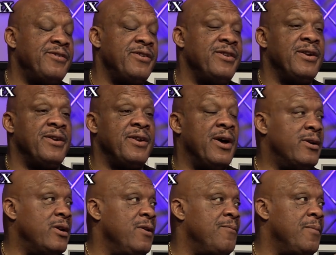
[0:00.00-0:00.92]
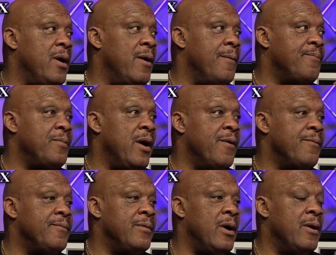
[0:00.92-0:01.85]
she deducted
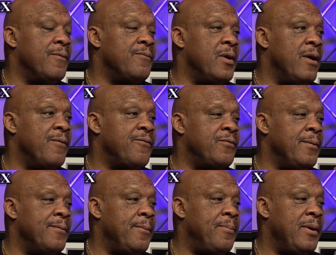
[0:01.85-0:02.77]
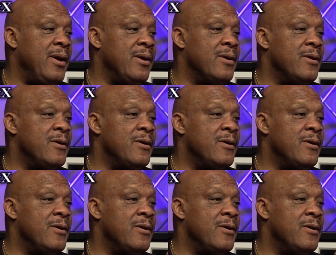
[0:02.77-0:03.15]
from their pay.